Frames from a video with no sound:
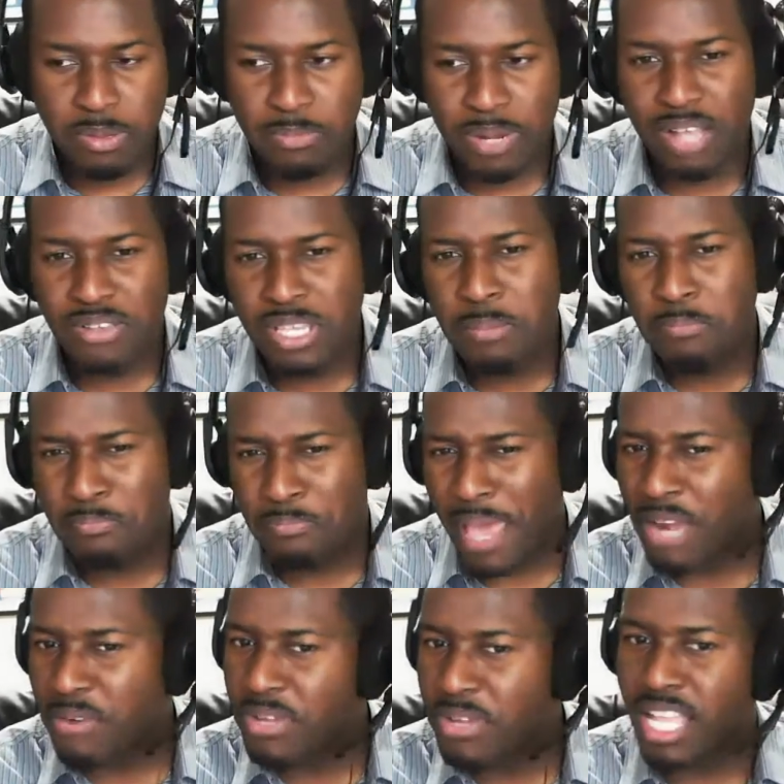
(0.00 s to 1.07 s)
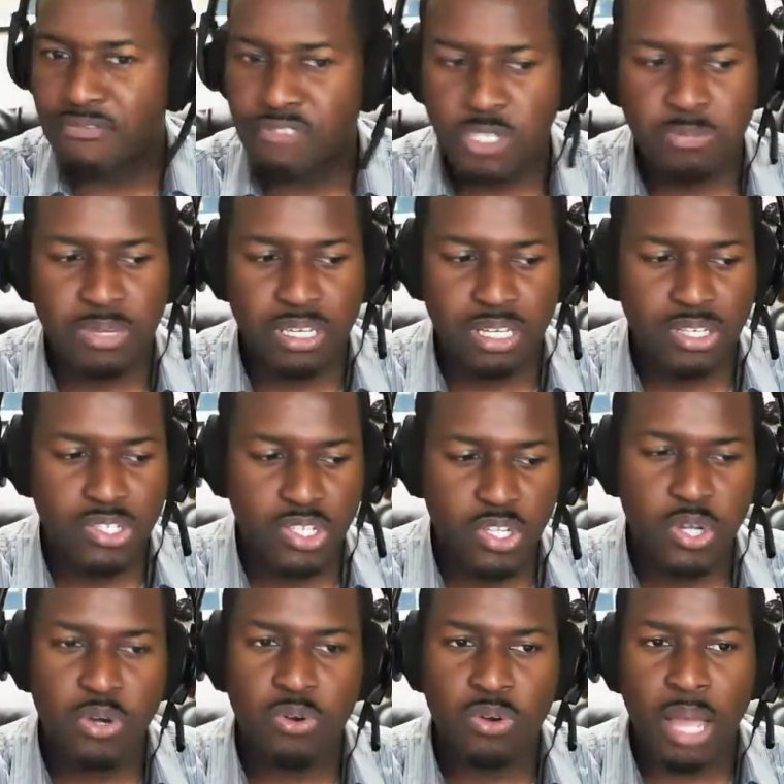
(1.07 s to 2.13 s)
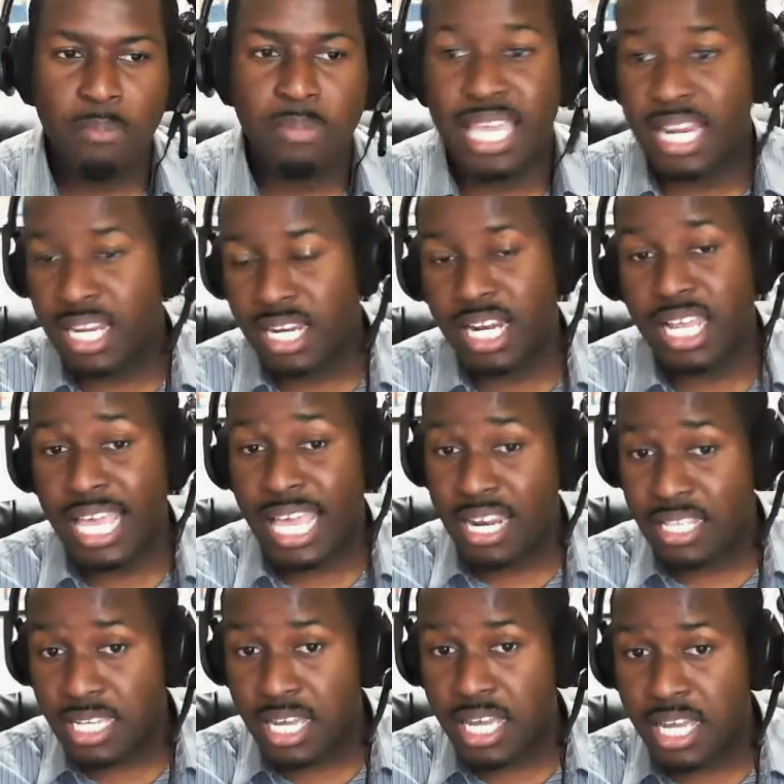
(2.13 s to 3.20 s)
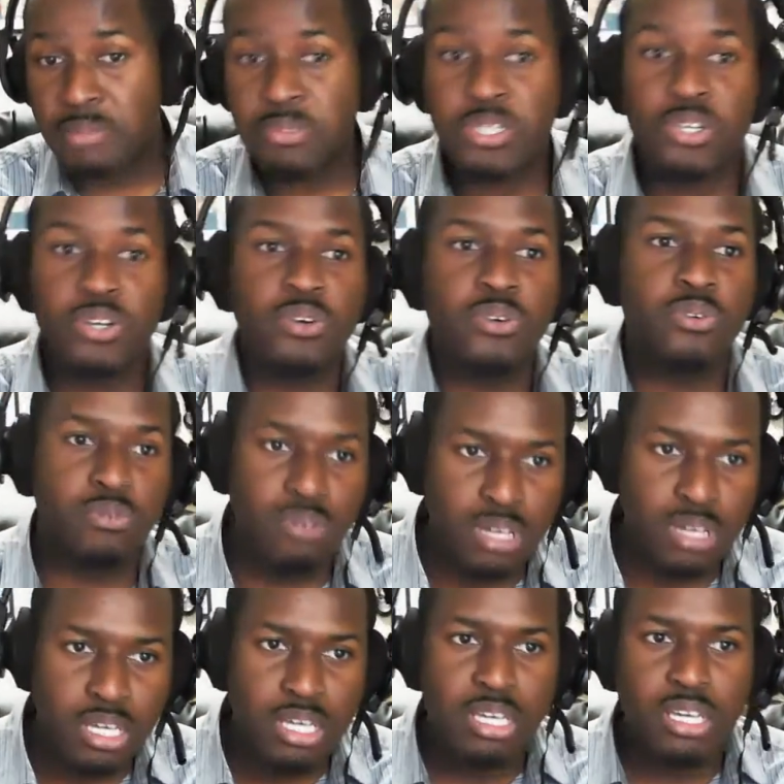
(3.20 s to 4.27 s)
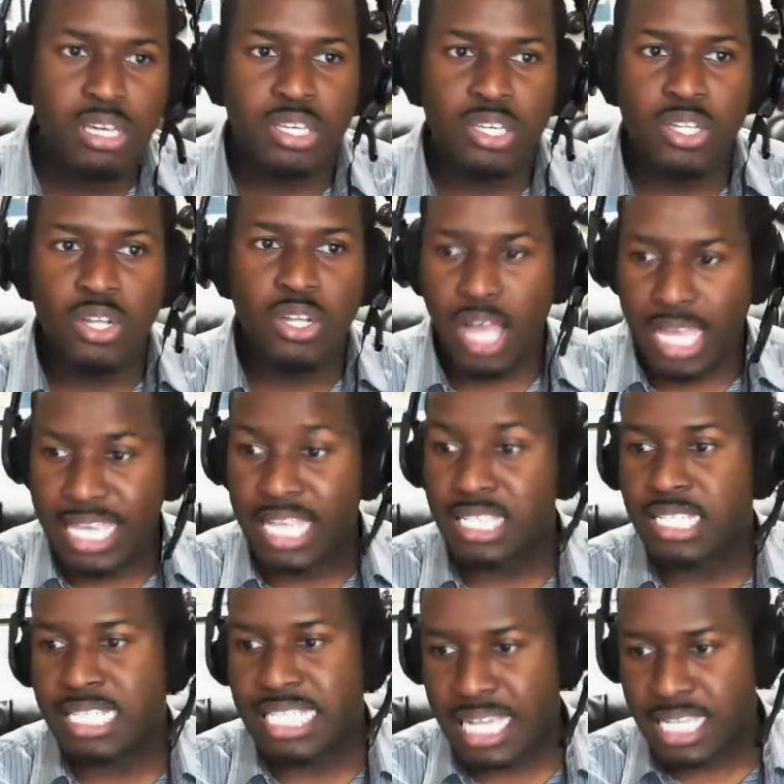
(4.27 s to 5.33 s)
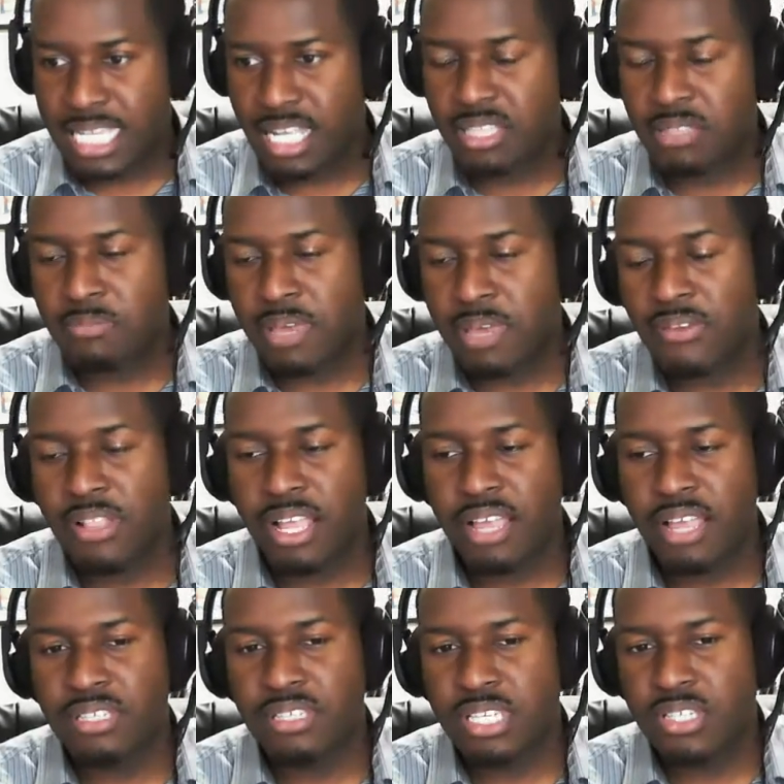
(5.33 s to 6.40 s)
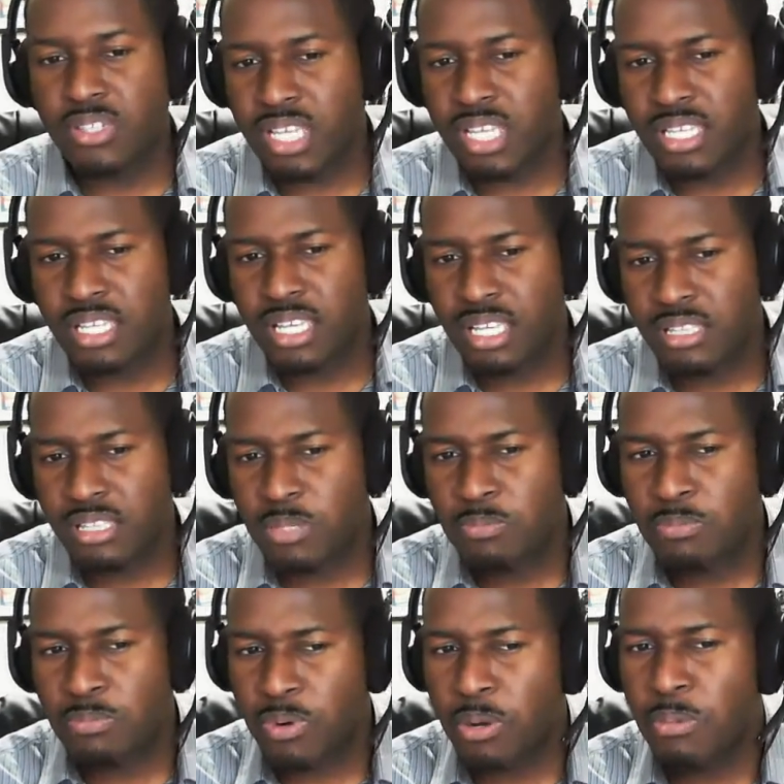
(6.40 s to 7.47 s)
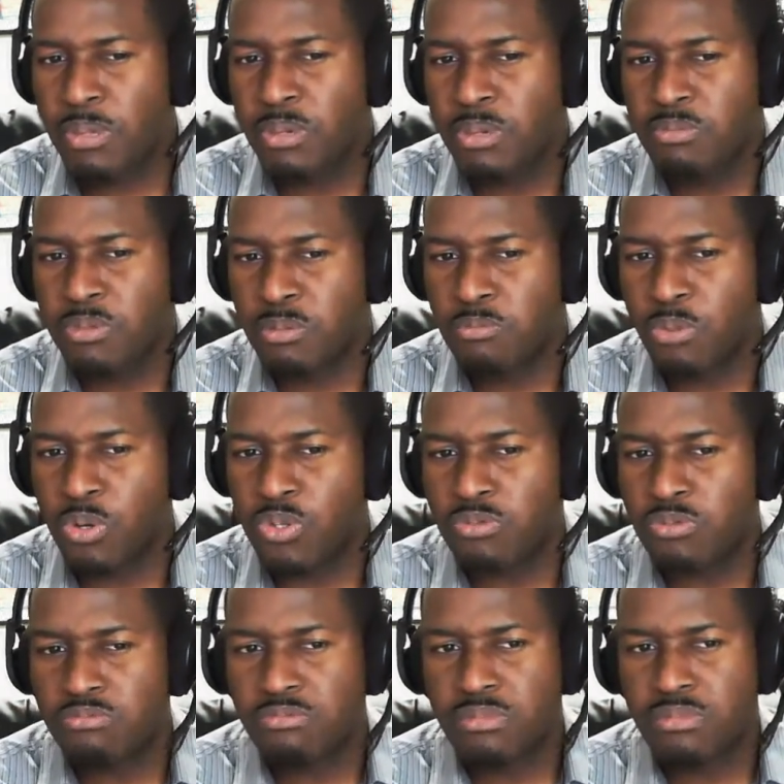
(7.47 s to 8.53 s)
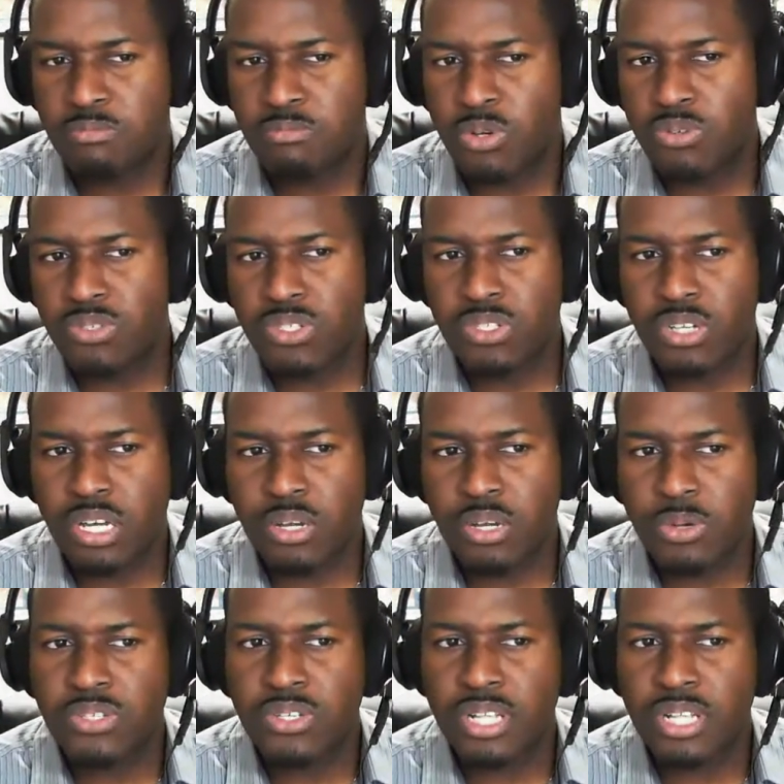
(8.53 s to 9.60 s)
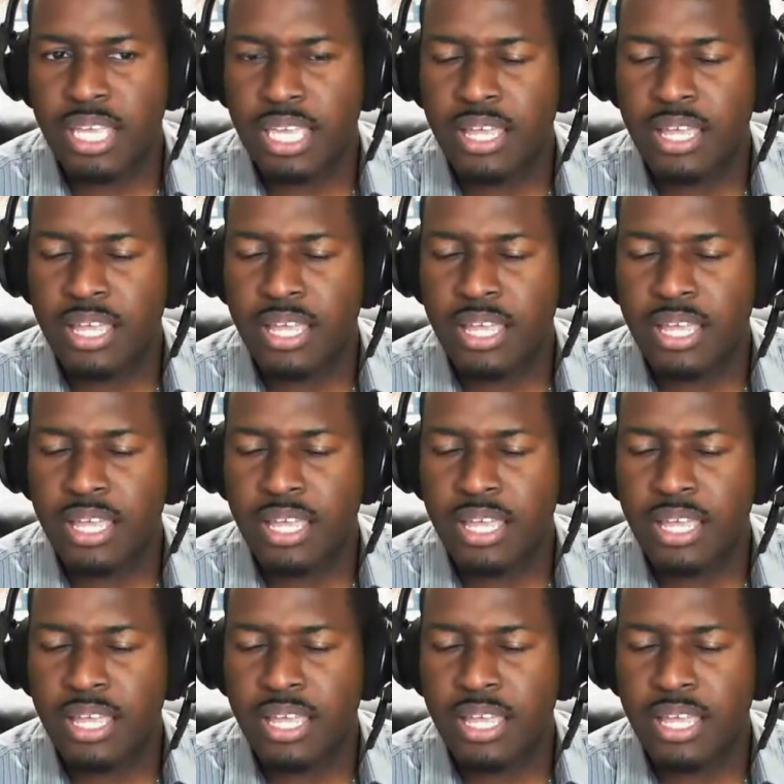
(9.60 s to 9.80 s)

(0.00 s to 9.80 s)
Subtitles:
but I'll say battery life just because, I'm getting it ahead of time. So, I get to test out the battery life and see. So I think that's probably the most question I